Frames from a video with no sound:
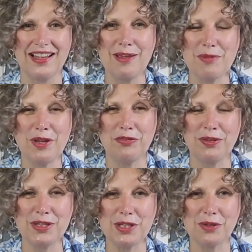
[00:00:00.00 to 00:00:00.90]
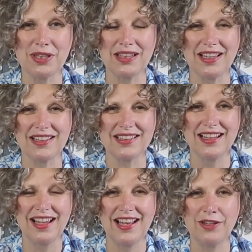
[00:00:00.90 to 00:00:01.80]
Let me know if you enjoyed that,
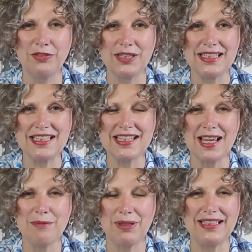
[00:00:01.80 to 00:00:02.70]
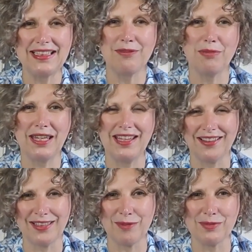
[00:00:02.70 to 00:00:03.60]
and if you did, please give me a
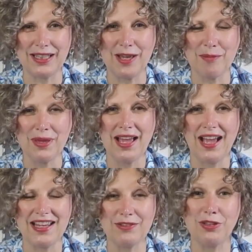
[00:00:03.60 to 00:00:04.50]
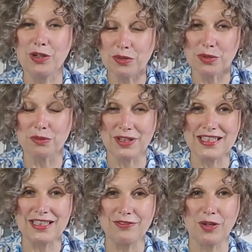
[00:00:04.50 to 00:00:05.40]
thumbs up, and if you're not
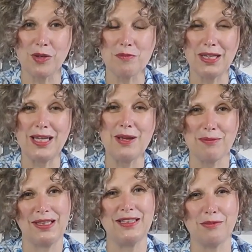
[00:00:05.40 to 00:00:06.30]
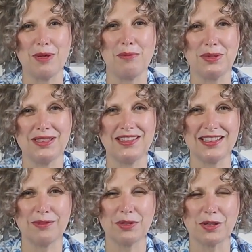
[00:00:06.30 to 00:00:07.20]
already following me, please remember to
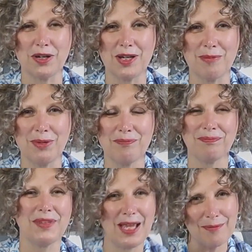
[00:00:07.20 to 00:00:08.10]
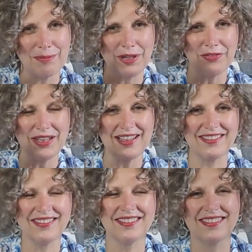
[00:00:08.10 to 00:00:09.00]
subscribe. Bye for now.